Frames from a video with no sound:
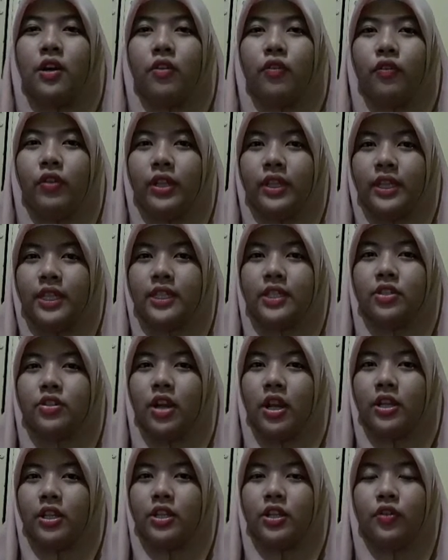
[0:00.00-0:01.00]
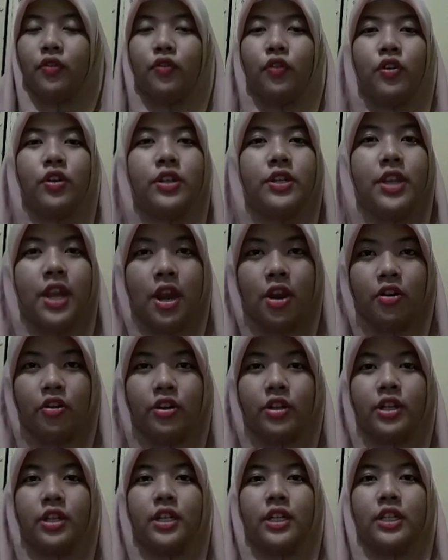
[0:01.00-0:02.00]
with the strategy for
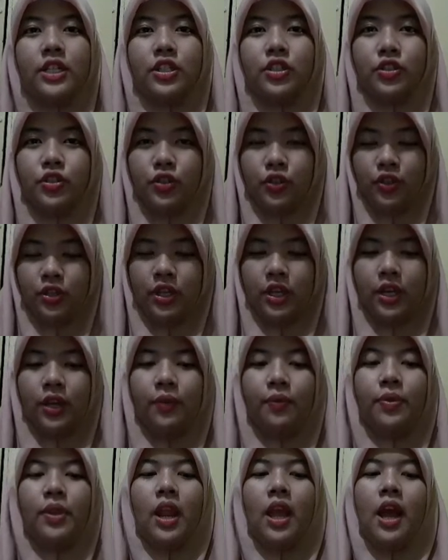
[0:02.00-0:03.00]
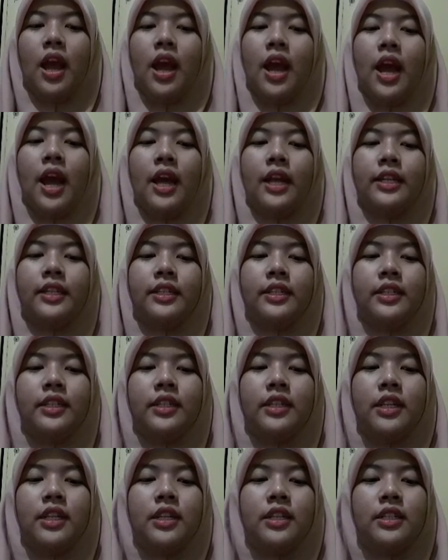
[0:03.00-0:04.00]
their student. And
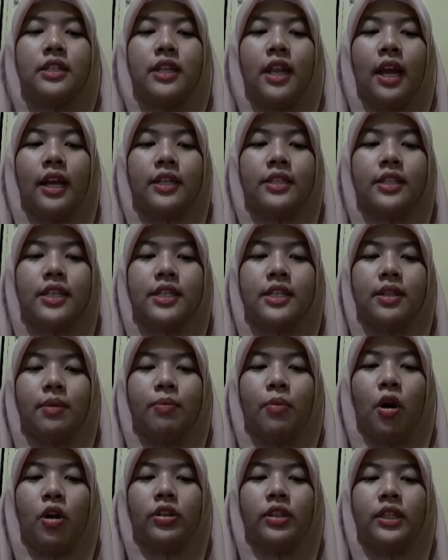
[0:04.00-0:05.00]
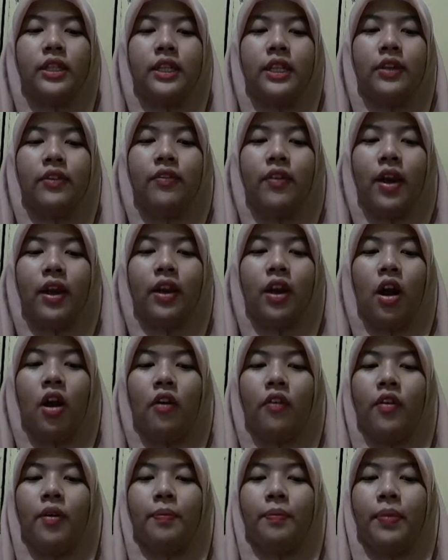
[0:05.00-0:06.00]
next is about the effect
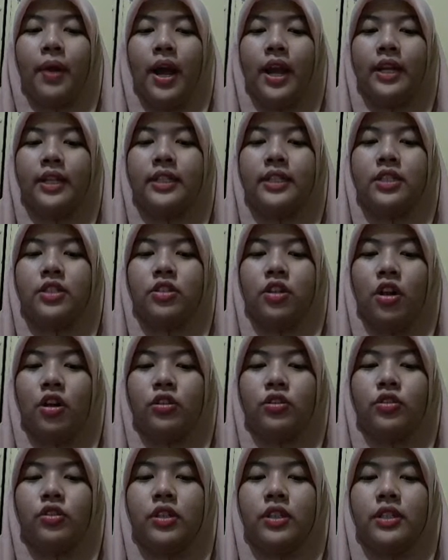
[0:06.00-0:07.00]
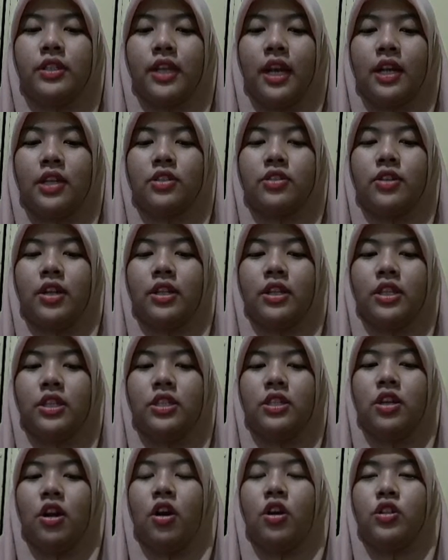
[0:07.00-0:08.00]
of applying the talk to the text
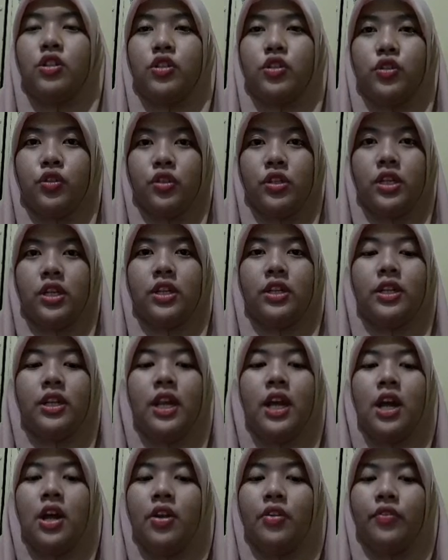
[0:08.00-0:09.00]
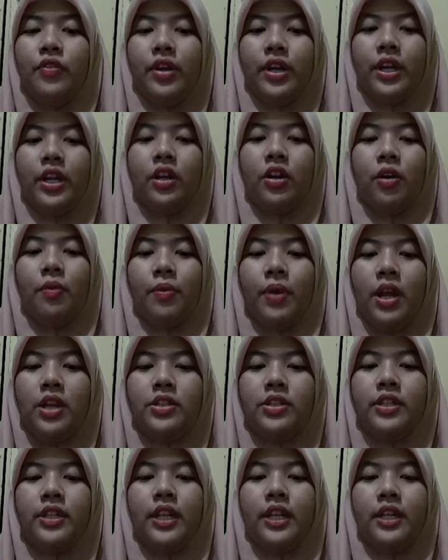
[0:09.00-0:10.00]
strategy on student reading
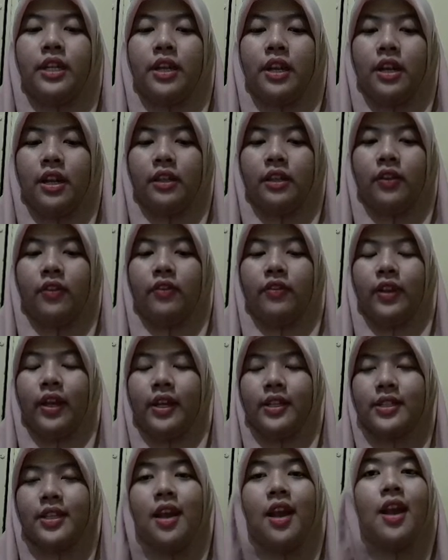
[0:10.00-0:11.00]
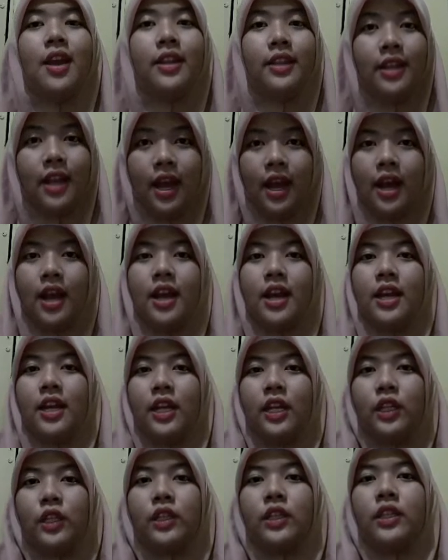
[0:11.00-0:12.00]
comprehension in narrative text. Yeah,
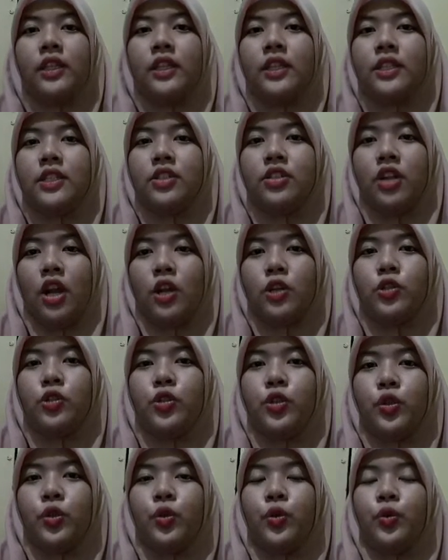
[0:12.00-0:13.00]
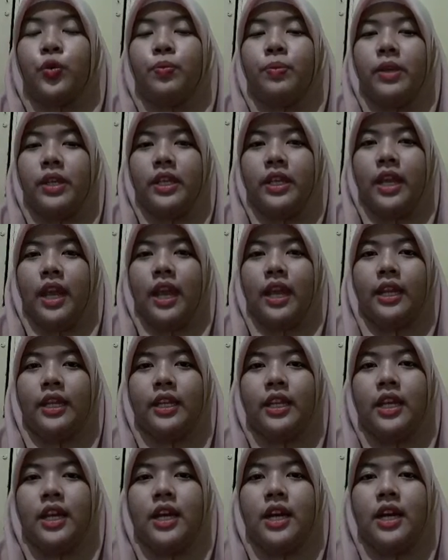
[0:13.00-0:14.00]
it start to begin